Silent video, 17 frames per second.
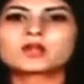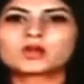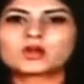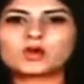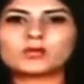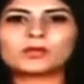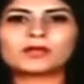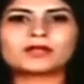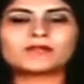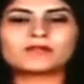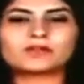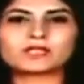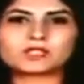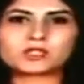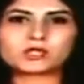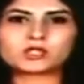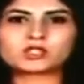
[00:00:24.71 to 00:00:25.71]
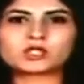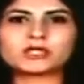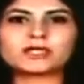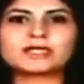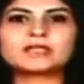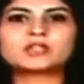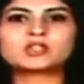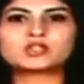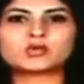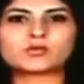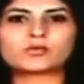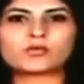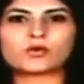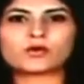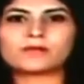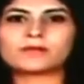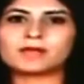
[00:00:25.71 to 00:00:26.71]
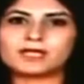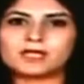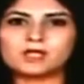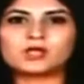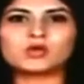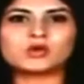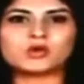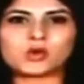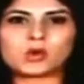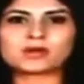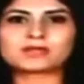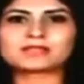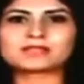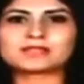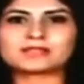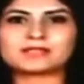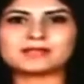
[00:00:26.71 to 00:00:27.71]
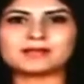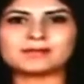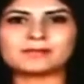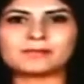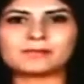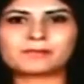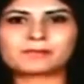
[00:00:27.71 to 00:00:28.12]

Global Infrastructure Leadership Forum in New York City.